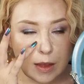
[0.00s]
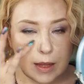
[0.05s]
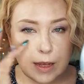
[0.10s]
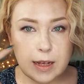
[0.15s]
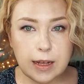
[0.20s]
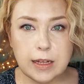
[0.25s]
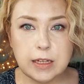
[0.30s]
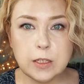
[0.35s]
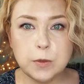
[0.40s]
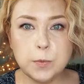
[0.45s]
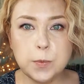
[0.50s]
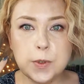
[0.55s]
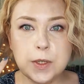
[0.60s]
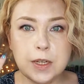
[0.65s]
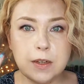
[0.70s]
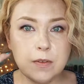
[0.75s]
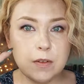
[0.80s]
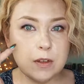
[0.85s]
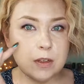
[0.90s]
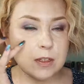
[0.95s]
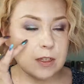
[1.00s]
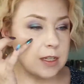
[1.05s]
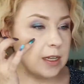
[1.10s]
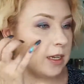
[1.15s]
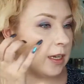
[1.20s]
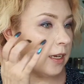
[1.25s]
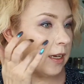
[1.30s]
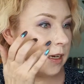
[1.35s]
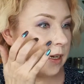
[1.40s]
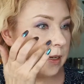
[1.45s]
As
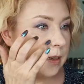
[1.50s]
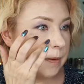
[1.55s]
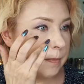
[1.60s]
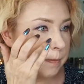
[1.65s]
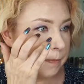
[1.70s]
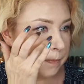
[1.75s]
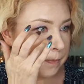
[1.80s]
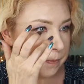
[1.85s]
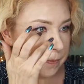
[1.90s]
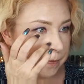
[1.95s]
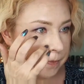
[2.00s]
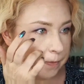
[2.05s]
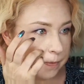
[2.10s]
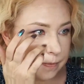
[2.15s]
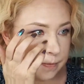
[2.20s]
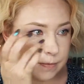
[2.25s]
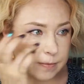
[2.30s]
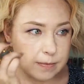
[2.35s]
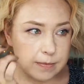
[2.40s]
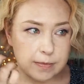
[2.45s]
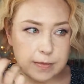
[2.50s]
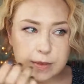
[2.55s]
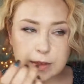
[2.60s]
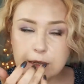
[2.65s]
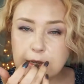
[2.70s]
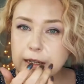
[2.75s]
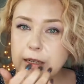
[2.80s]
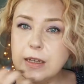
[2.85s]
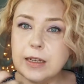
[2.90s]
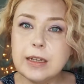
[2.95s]
previously,
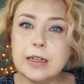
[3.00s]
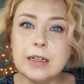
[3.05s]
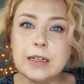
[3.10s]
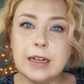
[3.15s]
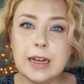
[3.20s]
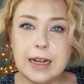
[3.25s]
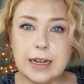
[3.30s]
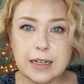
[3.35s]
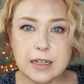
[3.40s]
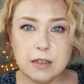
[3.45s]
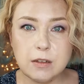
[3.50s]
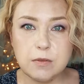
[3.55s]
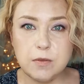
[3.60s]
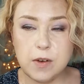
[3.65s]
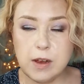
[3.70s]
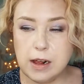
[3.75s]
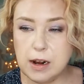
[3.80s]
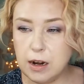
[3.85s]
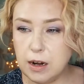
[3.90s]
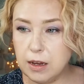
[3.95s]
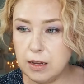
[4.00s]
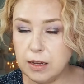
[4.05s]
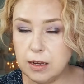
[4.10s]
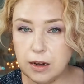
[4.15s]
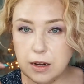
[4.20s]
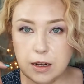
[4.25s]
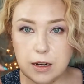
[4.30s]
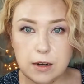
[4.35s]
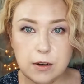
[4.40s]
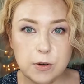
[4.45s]
it didn't last well
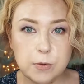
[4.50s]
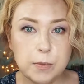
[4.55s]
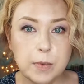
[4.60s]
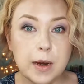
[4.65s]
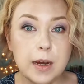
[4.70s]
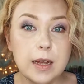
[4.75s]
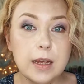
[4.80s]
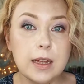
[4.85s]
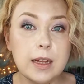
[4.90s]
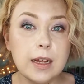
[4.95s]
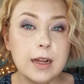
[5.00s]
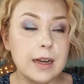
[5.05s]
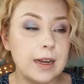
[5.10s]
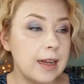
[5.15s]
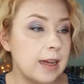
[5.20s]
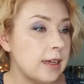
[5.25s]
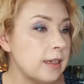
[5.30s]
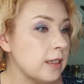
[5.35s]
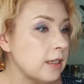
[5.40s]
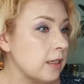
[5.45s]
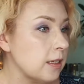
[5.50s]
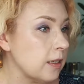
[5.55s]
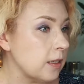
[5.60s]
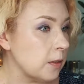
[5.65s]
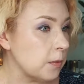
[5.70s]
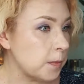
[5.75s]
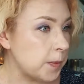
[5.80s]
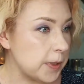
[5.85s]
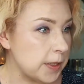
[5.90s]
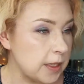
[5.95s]
under my
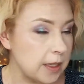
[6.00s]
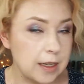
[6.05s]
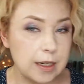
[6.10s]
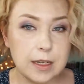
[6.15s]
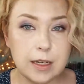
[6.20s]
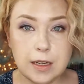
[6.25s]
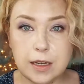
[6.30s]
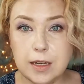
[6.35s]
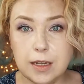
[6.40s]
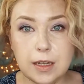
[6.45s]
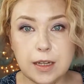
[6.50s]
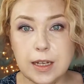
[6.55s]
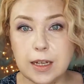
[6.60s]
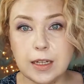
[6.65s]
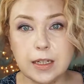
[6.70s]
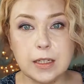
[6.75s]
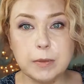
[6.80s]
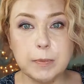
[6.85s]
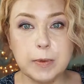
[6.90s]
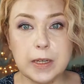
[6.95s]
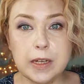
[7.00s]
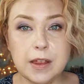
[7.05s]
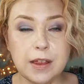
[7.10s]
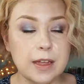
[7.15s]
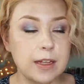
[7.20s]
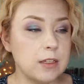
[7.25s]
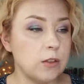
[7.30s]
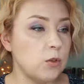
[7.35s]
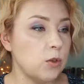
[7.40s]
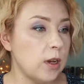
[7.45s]
glasses, but I didn't expect
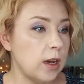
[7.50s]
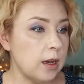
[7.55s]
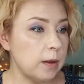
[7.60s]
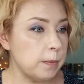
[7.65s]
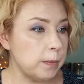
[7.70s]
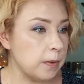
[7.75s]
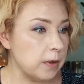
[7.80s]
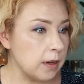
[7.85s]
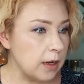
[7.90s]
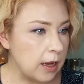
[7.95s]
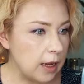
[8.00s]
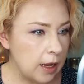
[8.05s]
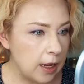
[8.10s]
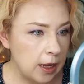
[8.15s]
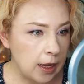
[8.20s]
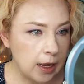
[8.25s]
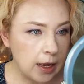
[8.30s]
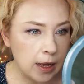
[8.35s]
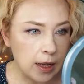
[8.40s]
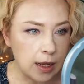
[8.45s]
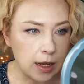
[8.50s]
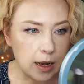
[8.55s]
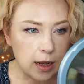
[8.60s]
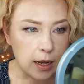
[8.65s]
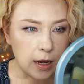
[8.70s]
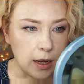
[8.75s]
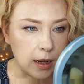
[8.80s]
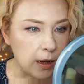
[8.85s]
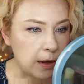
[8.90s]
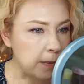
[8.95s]
that to happen.
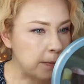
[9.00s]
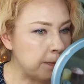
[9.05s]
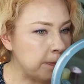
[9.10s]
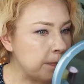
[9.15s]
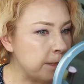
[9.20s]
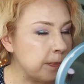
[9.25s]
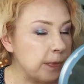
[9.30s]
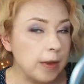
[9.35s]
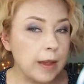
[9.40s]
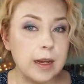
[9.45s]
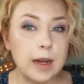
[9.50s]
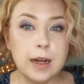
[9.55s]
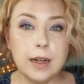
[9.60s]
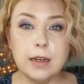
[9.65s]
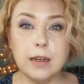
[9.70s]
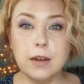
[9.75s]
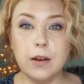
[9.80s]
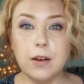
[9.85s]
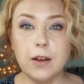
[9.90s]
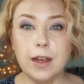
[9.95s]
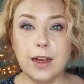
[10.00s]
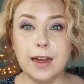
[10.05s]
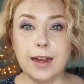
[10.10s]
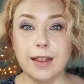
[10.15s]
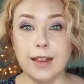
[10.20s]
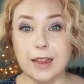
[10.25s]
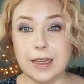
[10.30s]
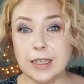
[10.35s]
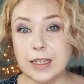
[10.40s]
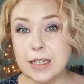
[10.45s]
And
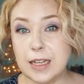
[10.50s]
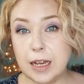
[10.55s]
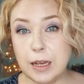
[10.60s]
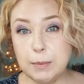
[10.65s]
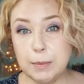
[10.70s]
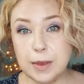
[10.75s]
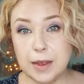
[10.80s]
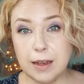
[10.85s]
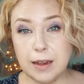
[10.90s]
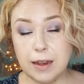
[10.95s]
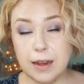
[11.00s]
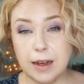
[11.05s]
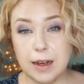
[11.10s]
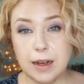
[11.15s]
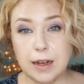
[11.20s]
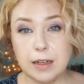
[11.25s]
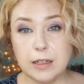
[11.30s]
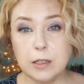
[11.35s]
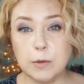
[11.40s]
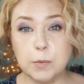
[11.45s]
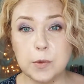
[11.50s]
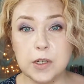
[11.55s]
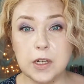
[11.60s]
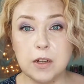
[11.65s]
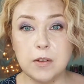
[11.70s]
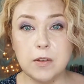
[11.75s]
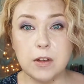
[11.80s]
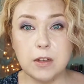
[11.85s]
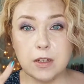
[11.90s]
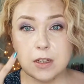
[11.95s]
again, the same thing as
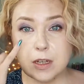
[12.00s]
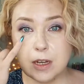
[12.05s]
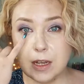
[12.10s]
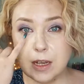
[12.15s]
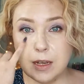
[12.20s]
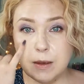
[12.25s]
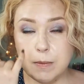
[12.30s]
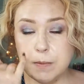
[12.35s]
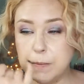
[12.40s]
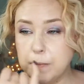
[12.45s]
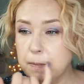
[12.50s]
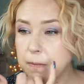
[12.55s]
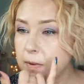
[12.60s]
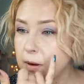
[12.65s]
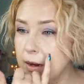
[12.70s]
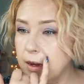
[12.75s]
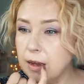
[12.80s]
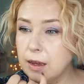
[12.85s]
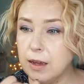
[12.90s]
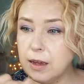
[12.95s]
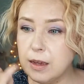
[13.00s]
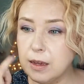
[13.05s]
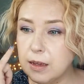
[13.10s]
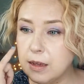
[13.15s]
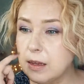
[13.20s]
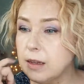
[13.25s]
previously, my